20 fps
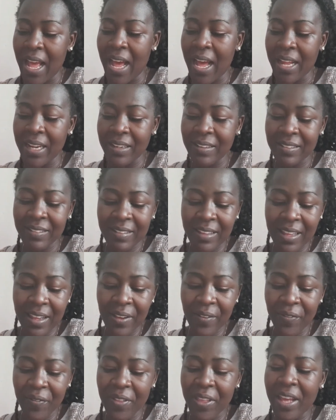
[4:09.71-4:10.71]
and
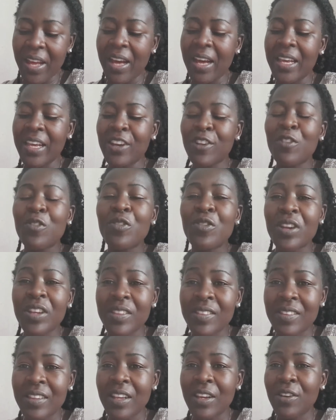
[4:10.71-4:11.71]
see if they are
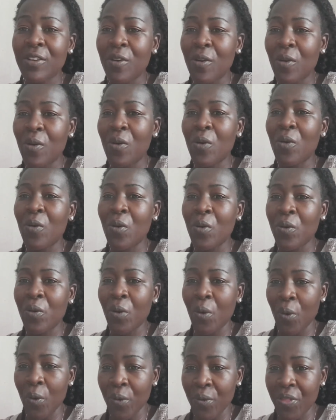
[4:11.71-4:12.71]
increasing
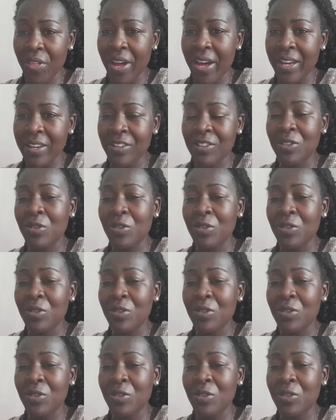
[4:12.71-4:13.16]
or that.